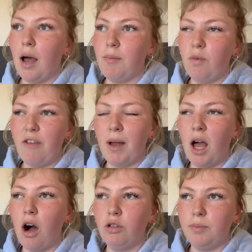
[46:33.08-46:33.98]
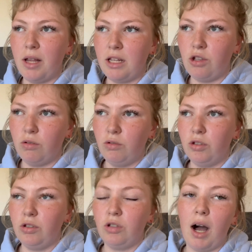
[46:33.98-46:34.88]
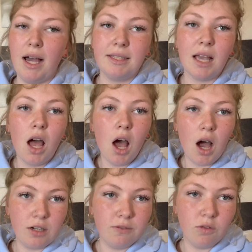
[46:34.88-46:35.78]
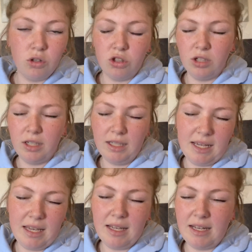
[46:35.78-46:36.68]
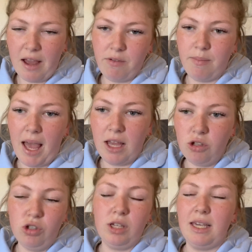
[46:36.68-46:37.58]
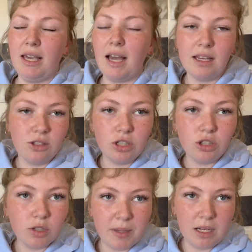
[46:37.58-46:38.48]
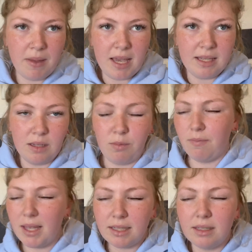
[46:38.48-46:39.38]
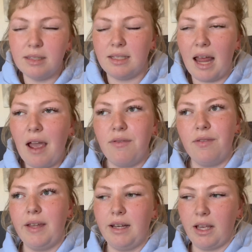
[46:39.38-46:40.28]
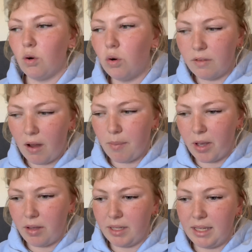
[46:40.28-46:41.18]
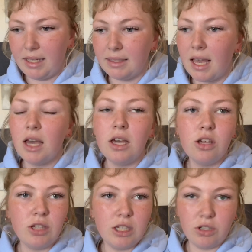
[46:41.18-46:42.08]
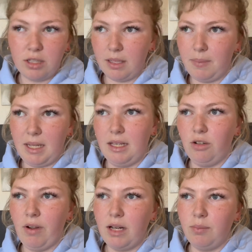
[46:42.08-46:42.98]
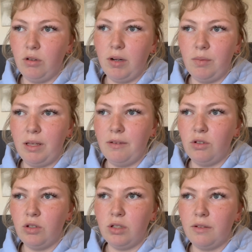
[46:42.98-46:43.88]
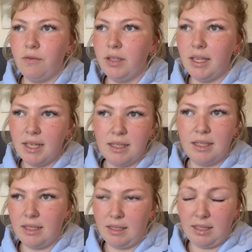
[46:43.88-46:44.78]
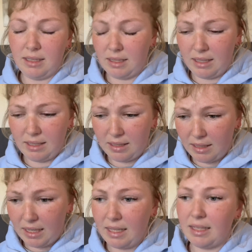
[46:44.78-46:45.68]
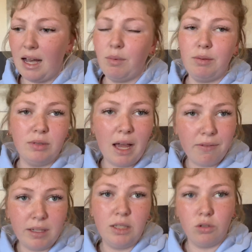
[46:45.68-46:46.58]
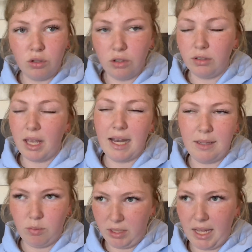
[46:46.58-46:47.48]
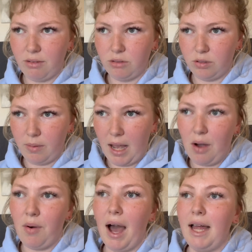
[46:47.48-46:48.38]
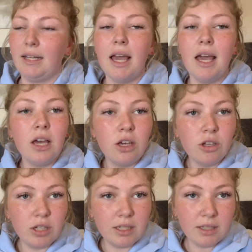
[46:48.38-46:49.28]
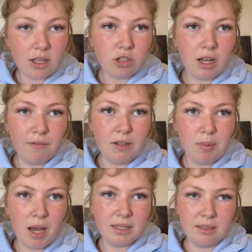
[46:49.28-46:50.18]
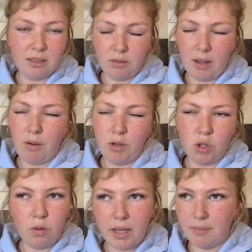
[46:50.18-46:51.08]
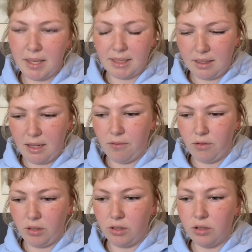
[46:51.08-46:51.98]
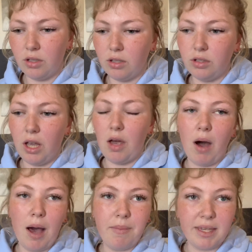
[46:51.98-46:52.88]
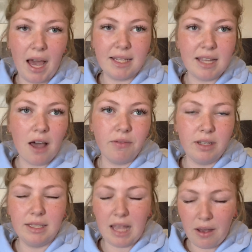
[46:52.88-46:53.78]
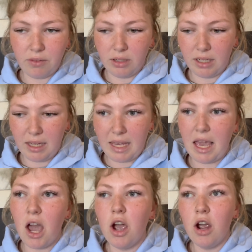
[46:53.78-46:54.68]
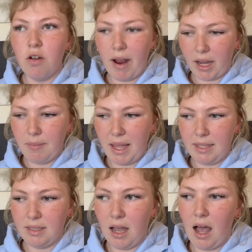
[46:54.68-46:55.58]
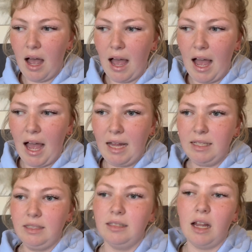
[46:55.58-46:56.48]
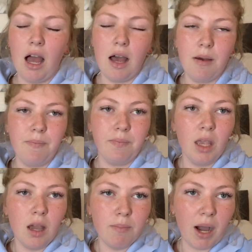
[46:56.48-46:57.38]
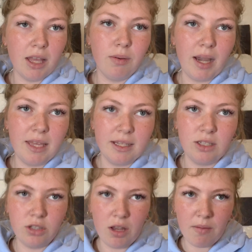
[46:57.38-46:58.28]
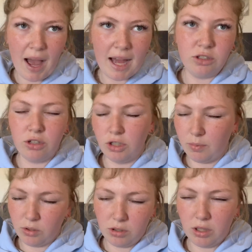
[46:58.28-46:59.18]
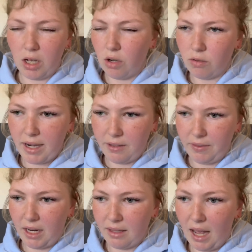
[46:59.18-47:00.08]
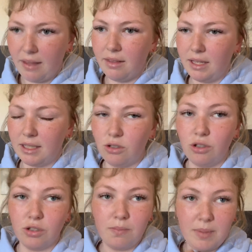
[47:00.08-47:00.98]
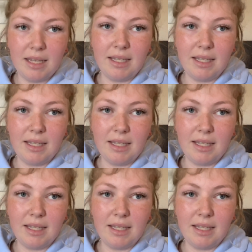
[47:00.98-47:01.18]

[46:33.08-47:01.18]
with my old pony Jules, who you guys unfortunately never met. She's just been amazing with Mittens and everything, like all of our ponies. She's just been incredible, and we have used her for years and years and years and years and years, and we will definitely not use anybody else as well. And she's such a lovely person as well, which always makes a difference. So yeah, I definitely recommend her. And by the way, this is no ad, no sponsor or anything like that. This is just me